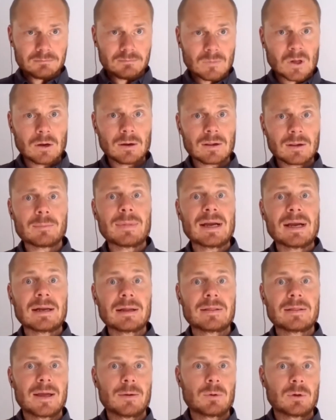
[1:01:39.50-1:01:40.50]
all the
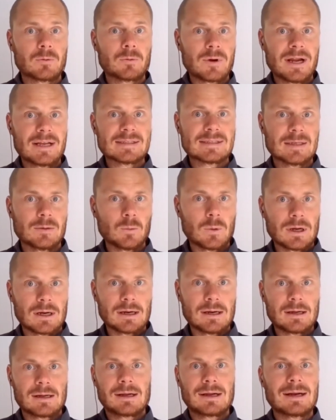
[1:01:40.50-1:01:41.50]
money they would raise in
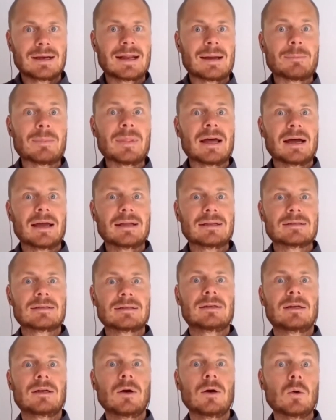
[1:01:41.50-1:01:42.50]
one club night
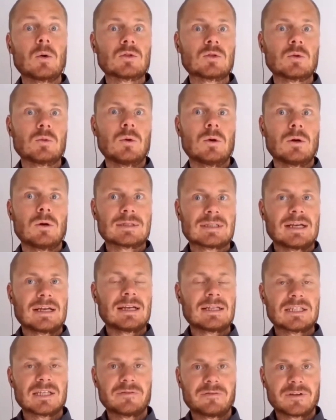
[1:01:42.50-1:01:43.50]
go towards
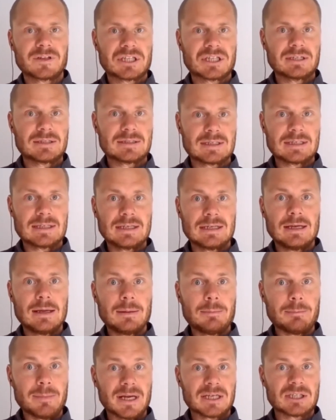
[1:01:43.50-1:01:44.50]
energy efficiency
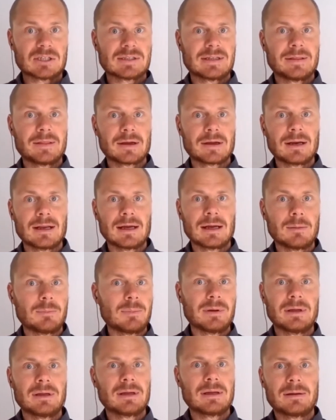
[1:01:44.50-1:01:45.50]
measures in the club
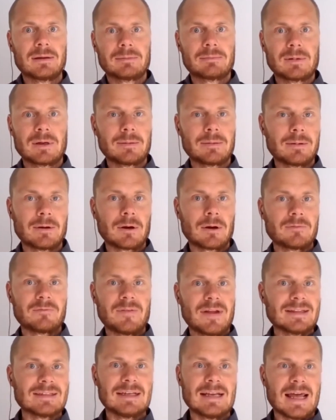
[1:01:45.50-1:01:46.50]
around
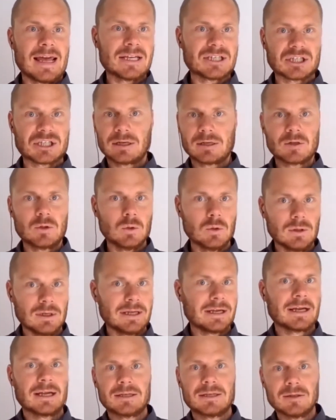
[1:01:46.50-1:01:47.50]
ventilation and
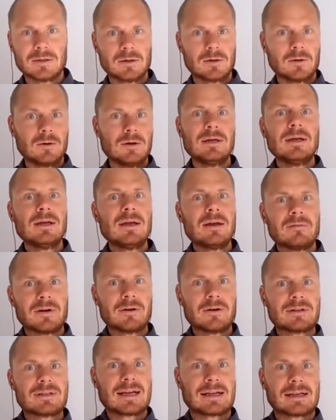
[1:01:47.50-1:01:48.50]
cooling and, you know,
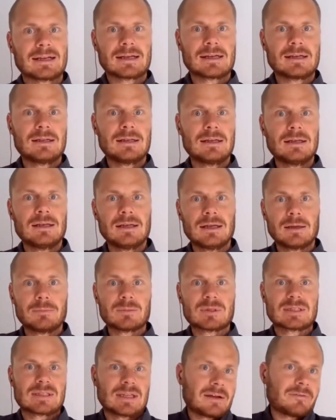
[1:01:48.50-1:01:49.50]
very technical
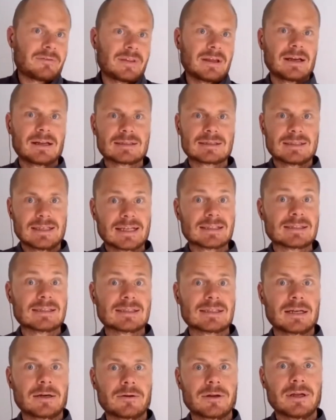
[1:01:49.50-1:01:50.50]
stuff that is
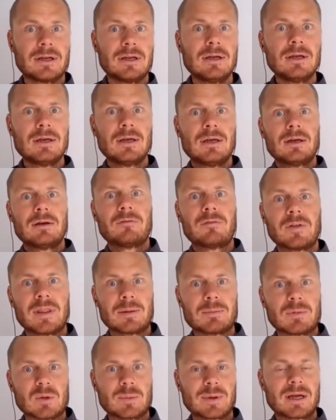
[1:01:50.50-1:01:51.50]
necessary for
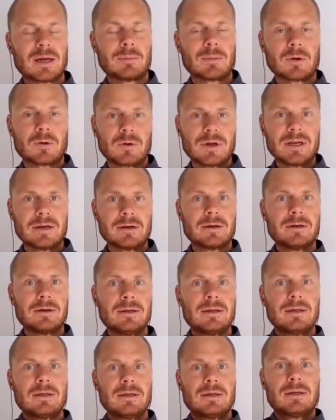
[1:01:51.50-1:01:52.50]
them to become greener.
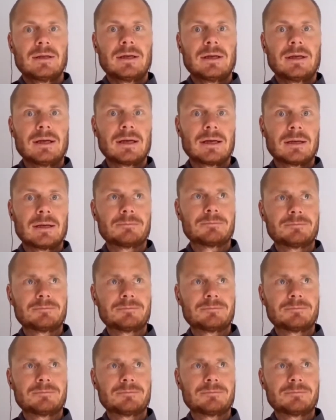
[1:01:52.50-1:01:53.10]
That